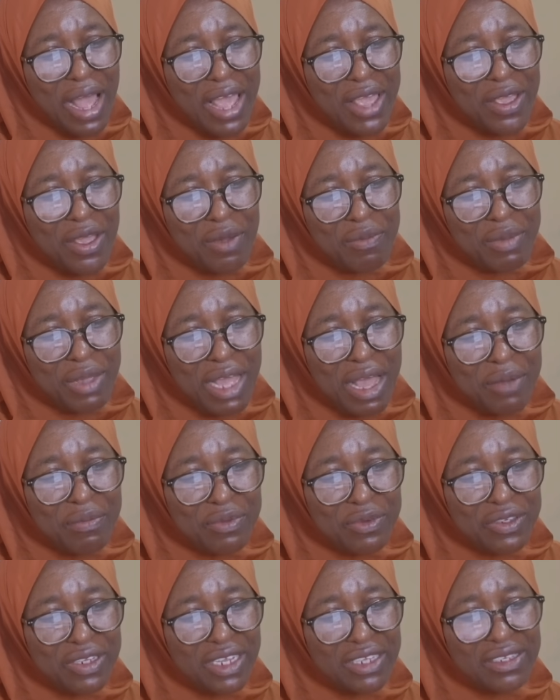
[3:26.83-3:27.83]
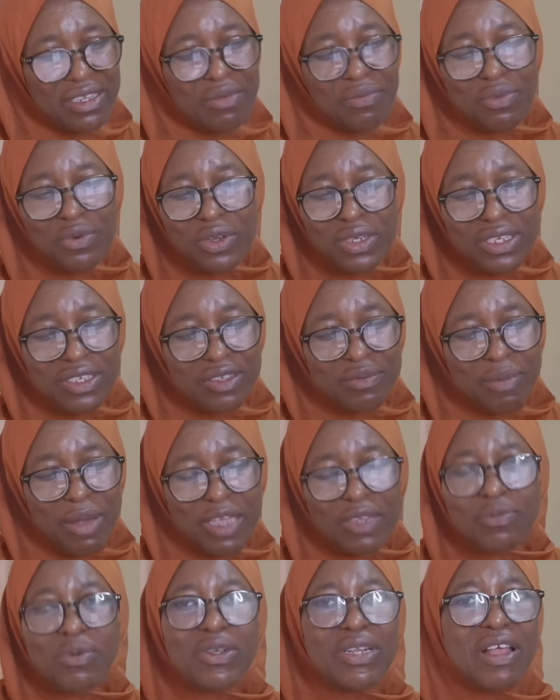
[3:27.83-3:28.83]
Ayo began processing both his
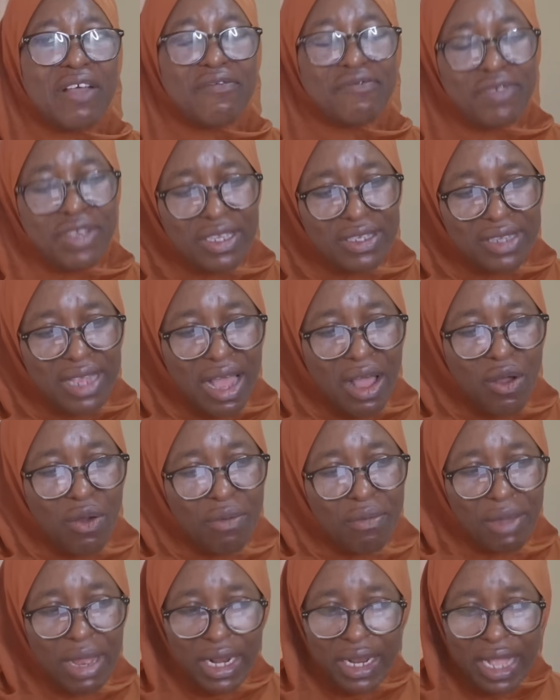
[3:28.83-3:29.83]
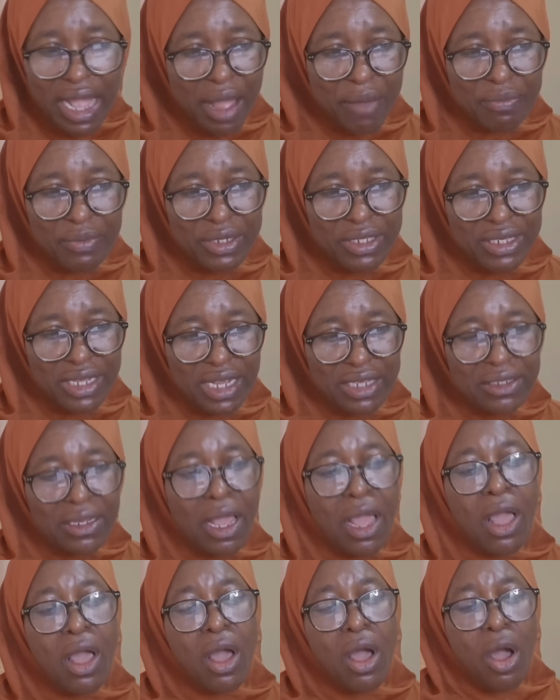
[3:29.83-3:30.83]
passport and visa on medical pretense.